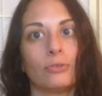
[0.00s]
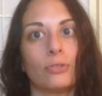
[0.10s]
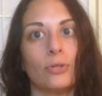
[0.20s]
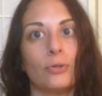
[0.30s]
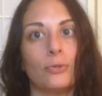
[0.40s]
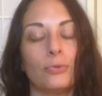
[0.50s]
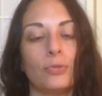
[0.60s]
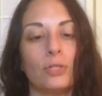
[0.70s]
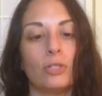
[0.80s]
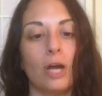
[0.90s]
So
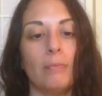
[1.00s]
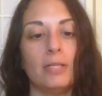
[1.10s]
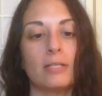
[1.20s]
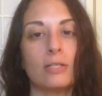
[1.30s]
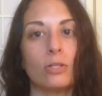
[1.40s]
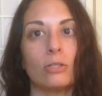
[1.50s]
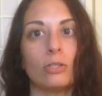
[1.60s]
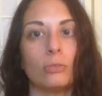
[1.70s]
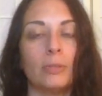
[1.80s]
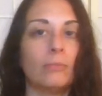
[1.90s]
the japa is still a
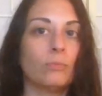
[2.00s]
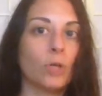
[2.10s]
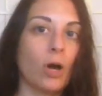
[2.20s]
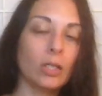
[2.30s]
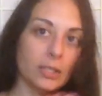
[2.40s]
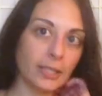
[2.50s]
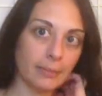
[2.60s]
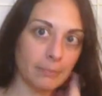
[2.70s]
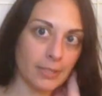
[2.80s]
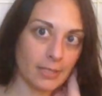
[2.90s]
little bit
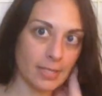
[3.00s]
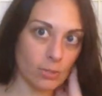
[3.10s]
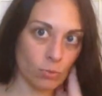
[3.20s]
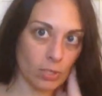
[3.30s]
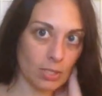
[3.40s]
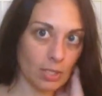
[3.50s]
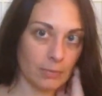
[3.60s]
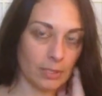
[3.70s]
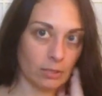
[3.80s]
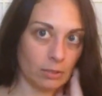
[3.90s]
concrete, but this one's going to
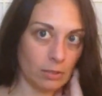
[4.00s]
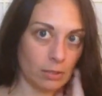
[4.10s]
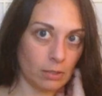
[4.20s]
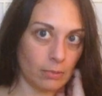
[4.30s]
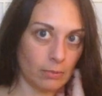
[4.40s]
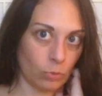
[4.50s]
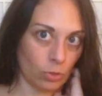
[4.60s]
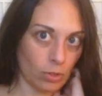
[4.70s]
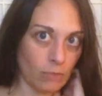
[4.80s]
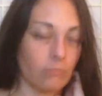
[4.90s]
be a little bit
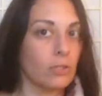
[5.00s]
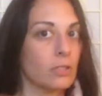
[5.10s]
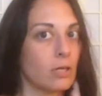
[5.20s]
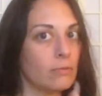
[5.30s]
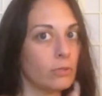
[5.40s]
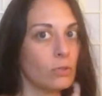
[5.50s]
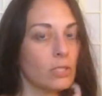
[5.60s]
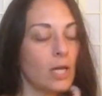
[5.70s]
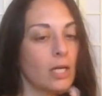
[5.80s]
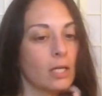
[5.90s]
more on the philosophical
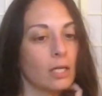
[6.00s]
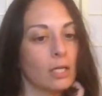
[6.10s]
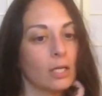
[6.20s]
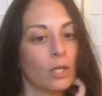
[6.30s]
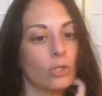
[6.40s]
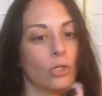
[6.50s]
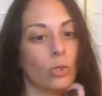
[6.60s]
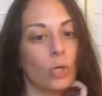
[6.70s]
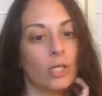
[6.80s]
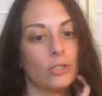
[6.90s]
side. So a